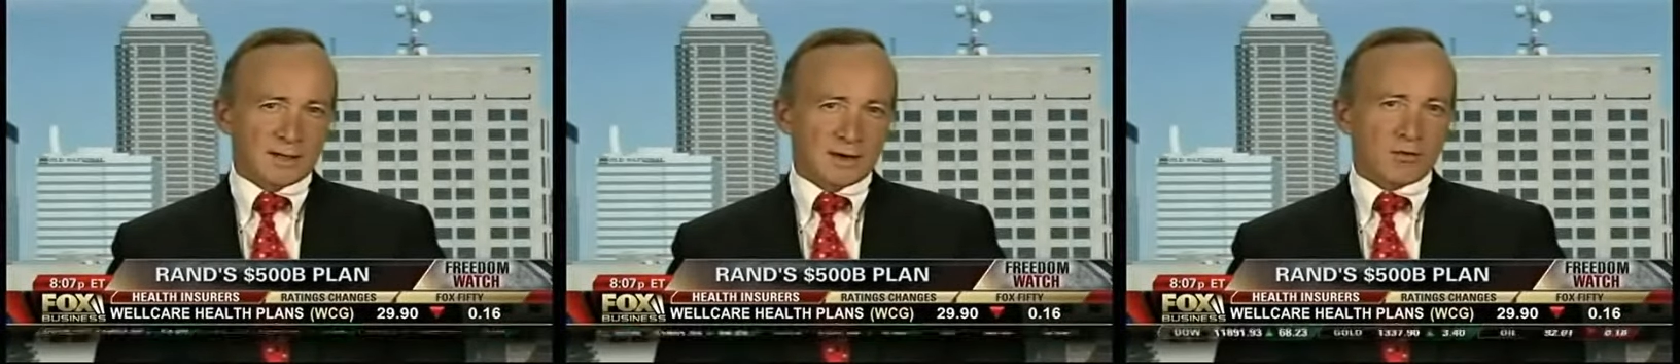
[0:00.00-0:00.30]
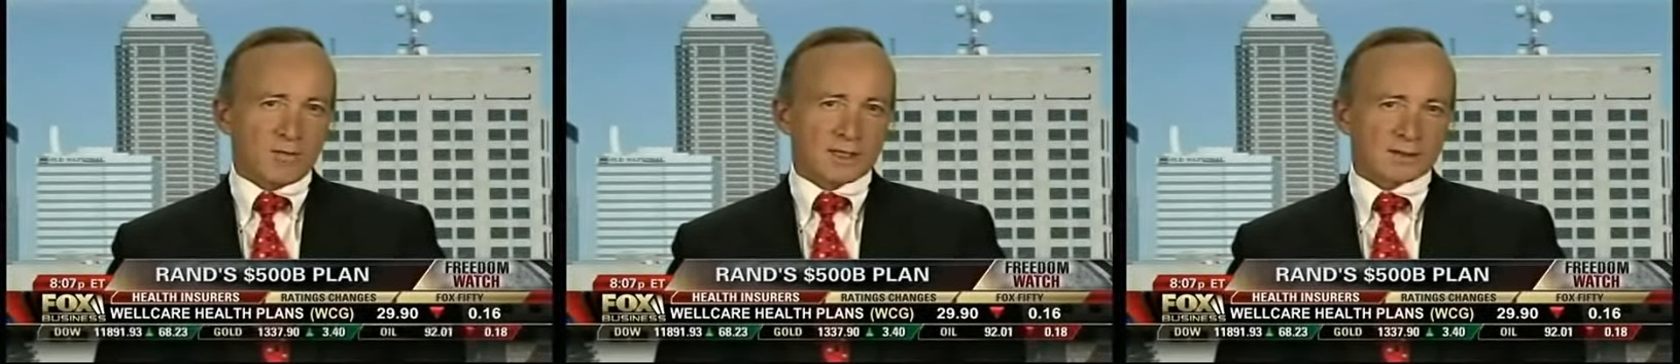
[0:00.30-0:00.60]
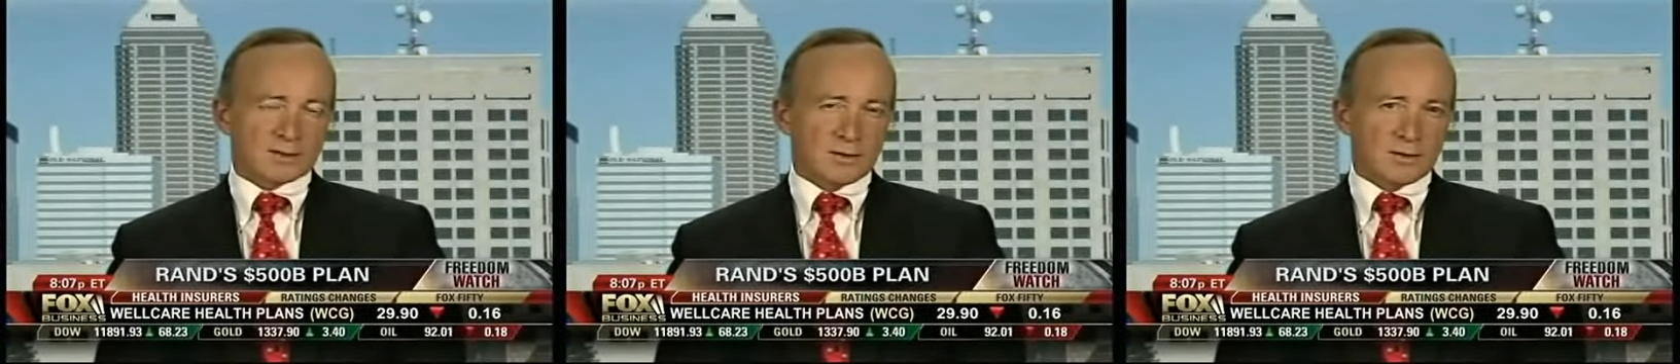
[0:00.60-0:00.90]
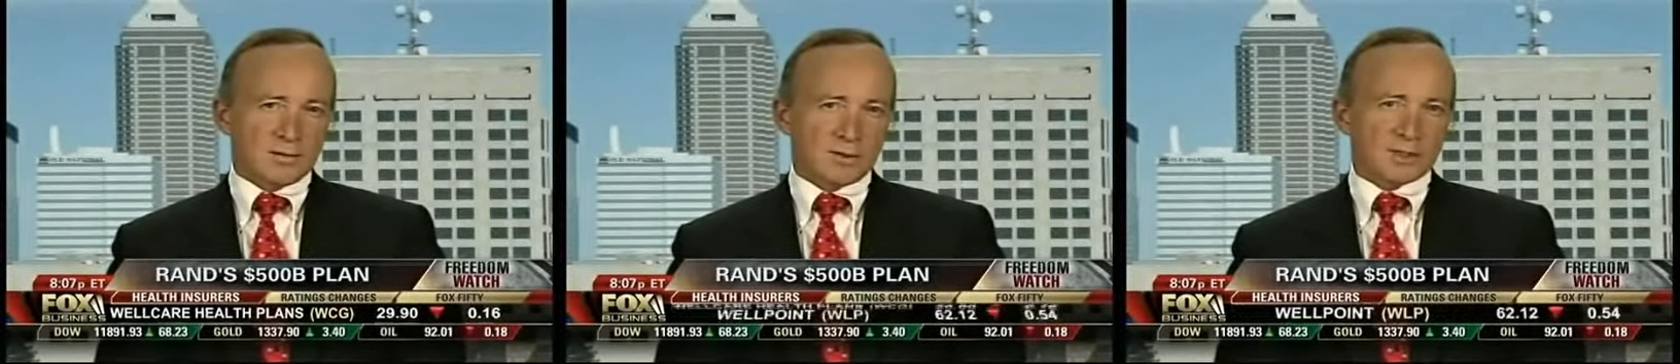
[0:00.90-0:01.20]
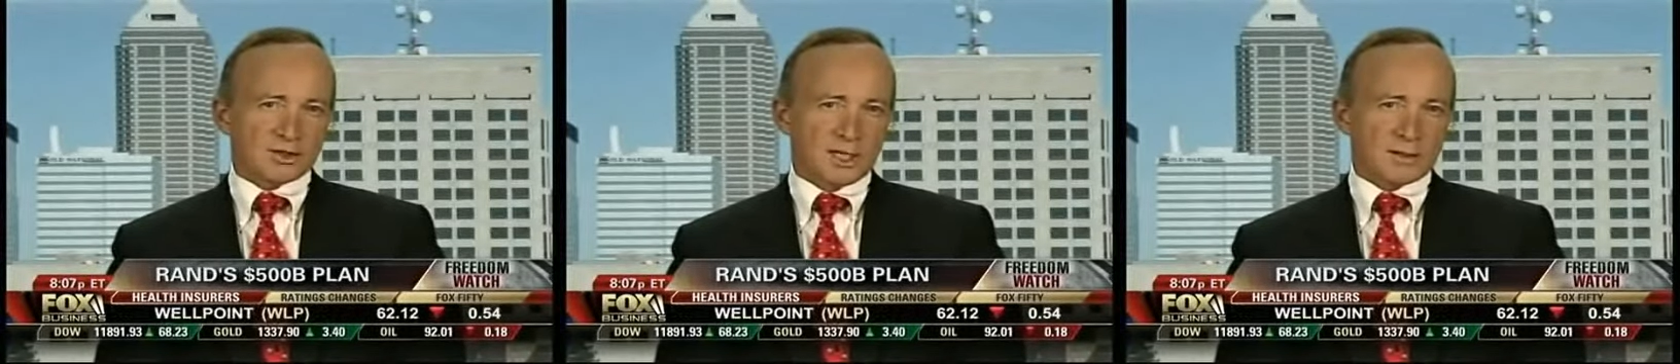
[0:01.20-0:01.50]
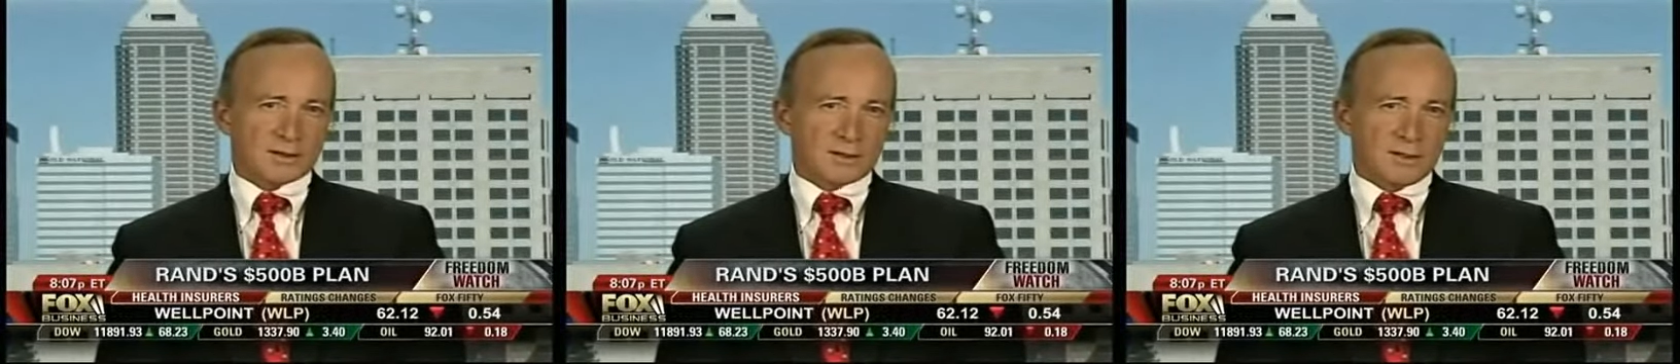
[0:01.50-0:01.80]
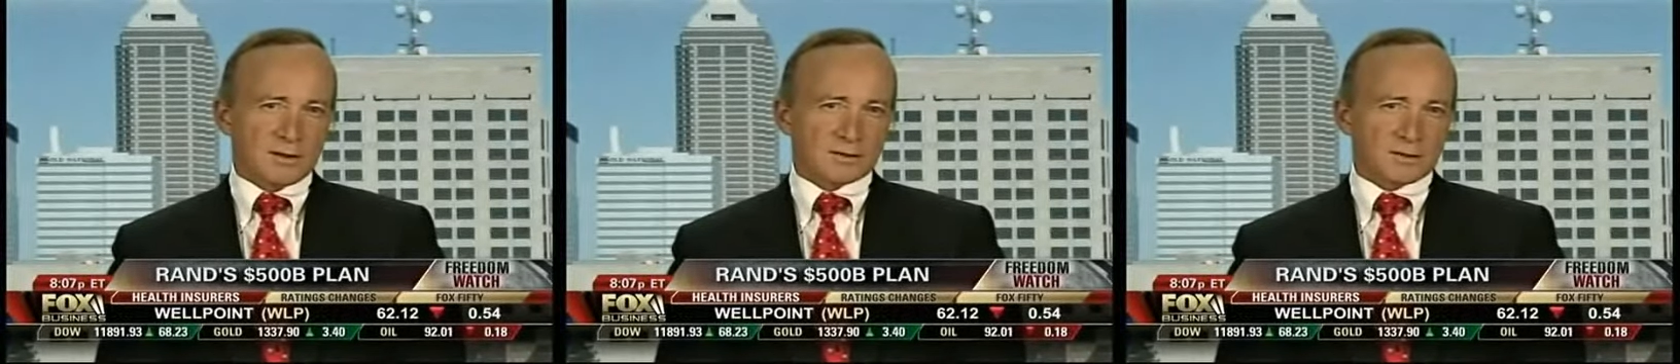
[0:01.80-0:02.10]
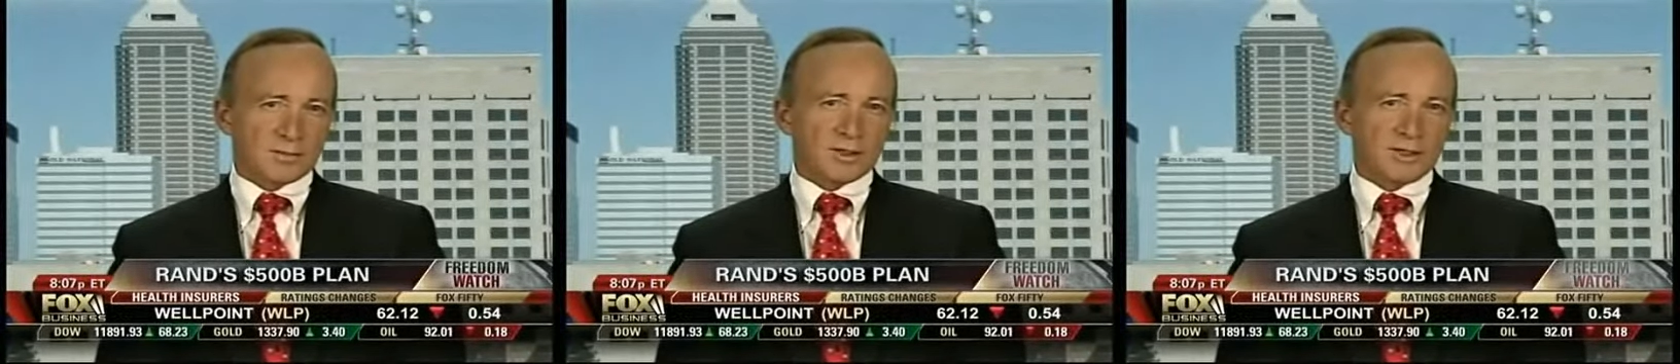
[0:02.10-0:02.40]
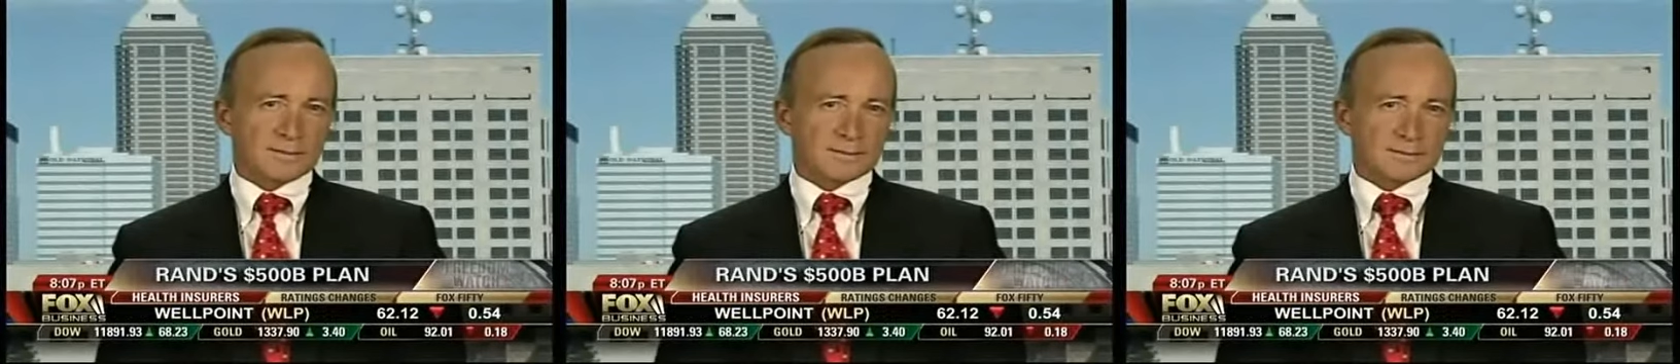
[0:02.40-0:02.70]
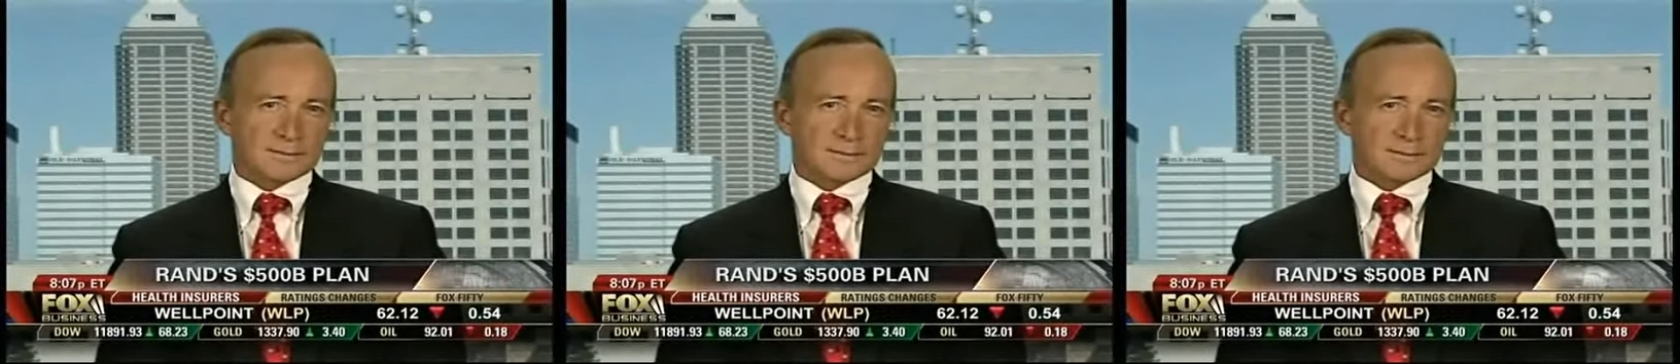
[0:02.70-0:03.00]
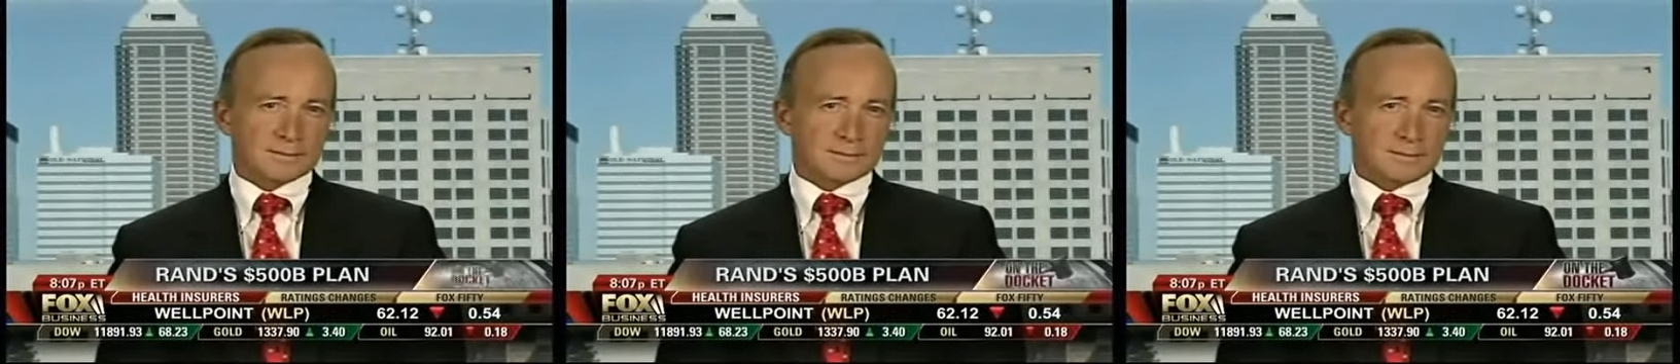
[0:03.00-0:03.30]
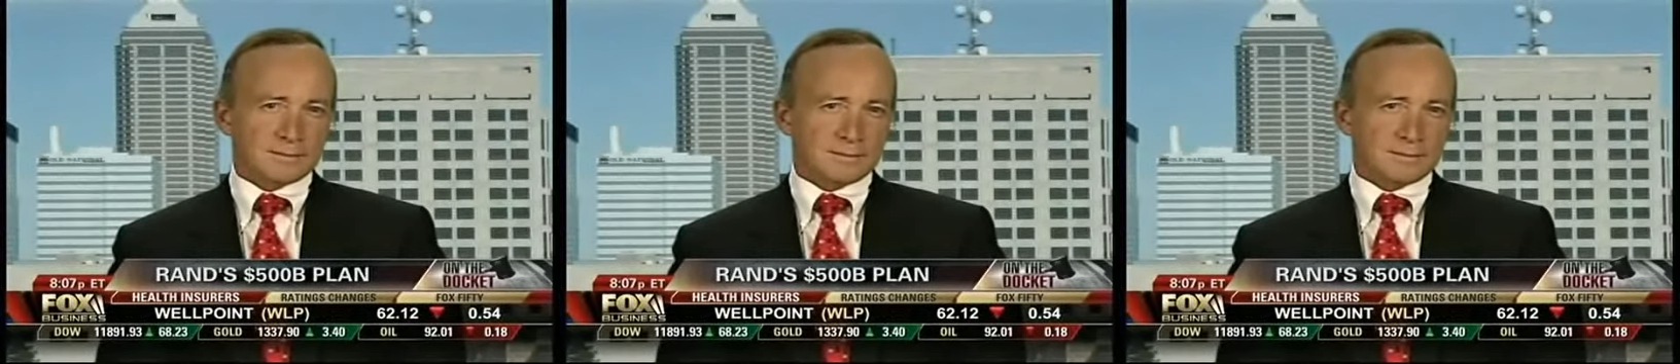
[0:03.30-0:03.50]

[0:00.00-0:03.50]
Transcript: that omits the big changes there is complete. You,